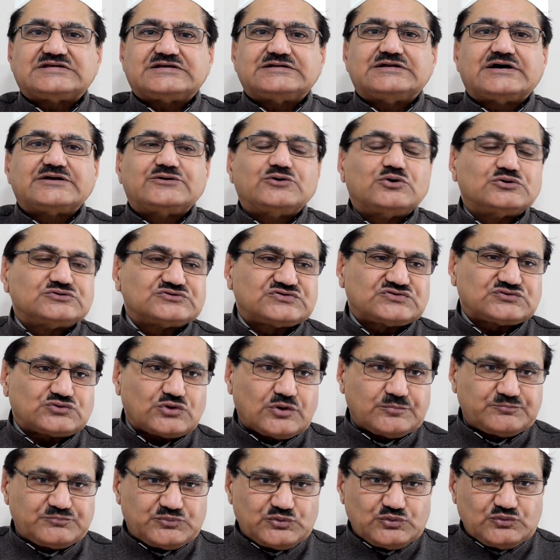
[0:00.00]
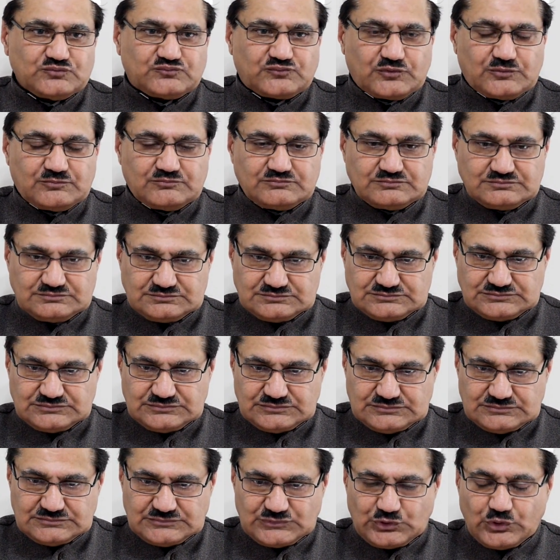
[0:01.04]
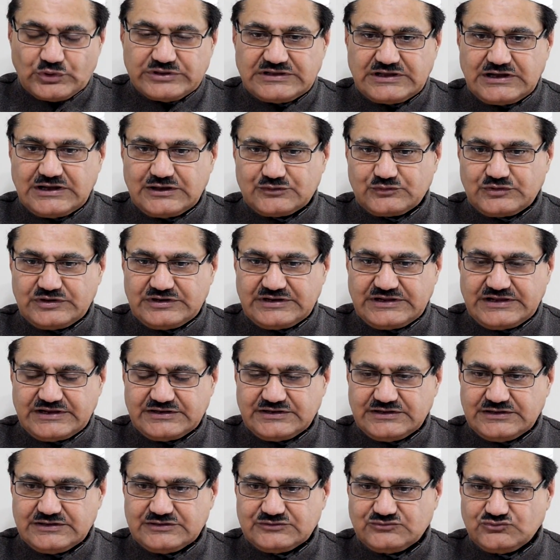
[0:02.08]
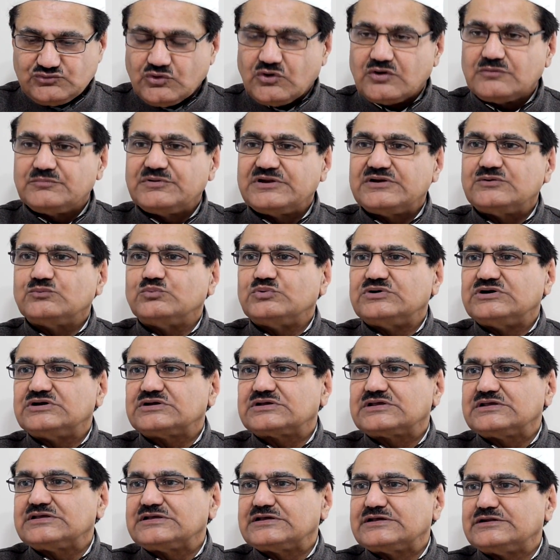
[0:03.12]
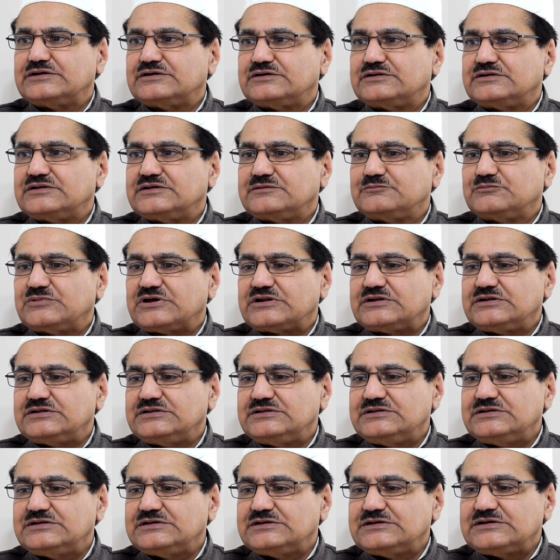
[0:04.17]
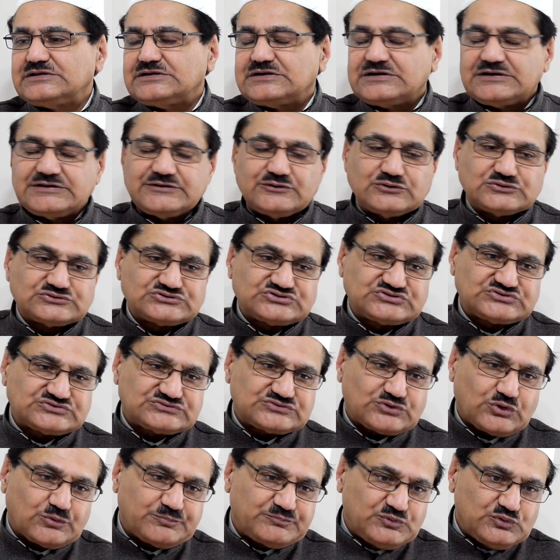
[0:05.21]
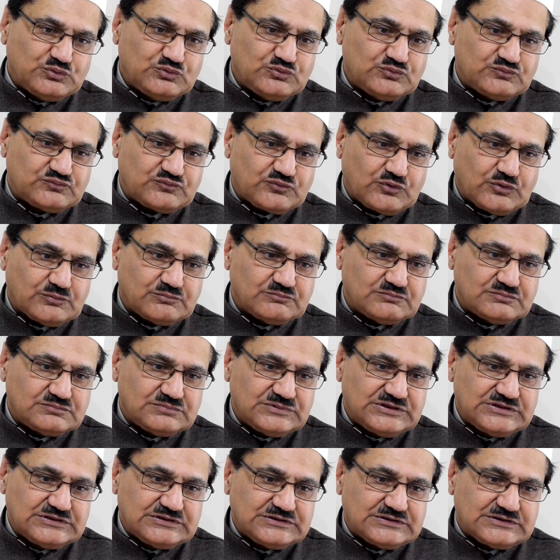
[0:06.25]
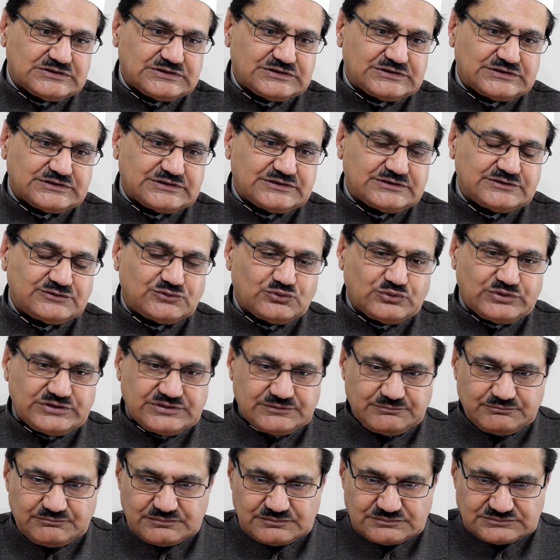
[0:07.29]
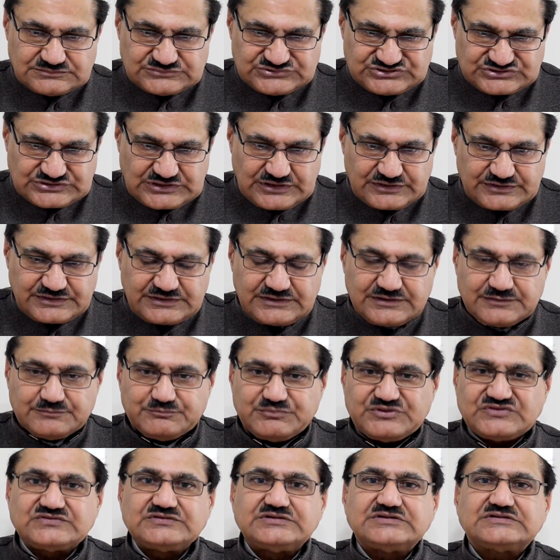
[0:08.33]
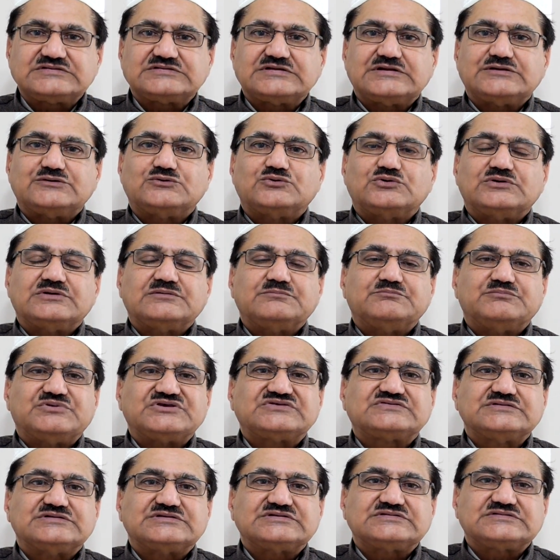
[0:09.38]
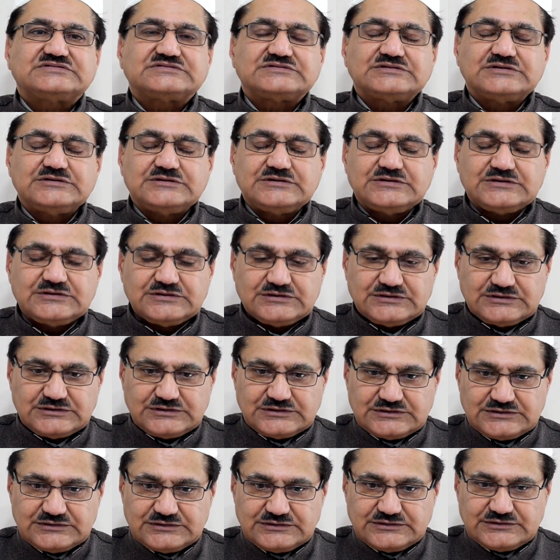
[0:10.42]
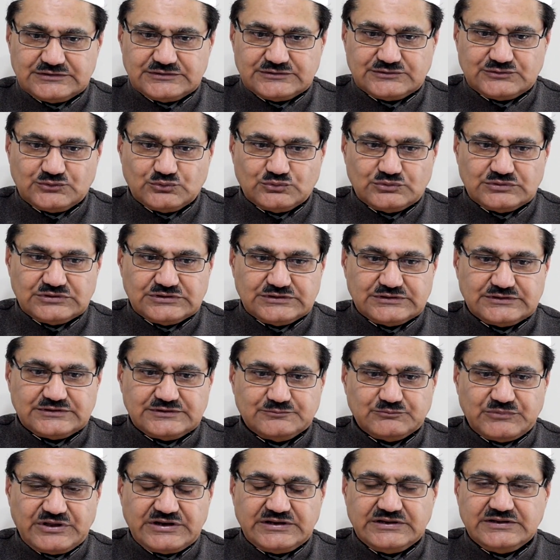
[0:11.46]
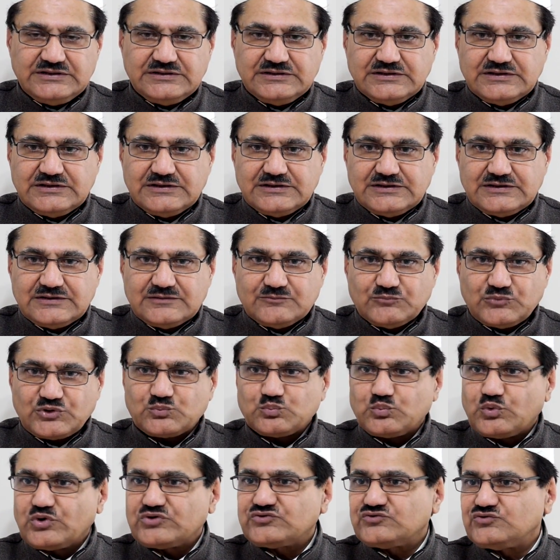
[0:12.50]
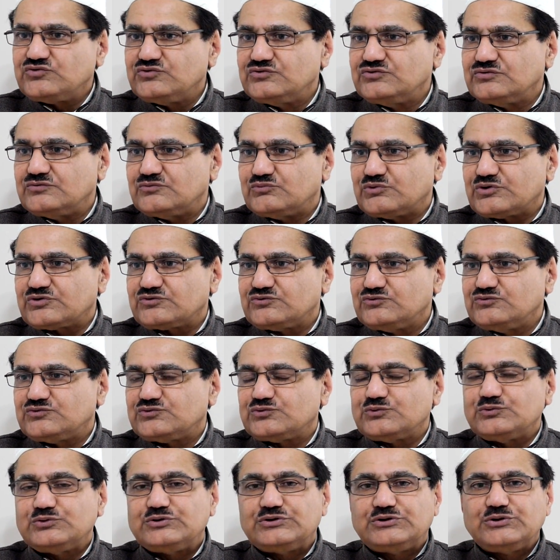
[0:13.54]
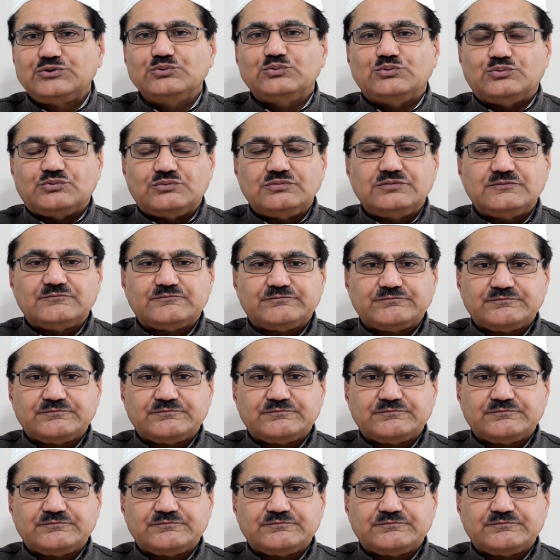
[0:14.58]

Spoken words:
I don't stop you from going out and getting a job and working and earning money. I don't stop you from starting a business and doing business to earn money. But what you should do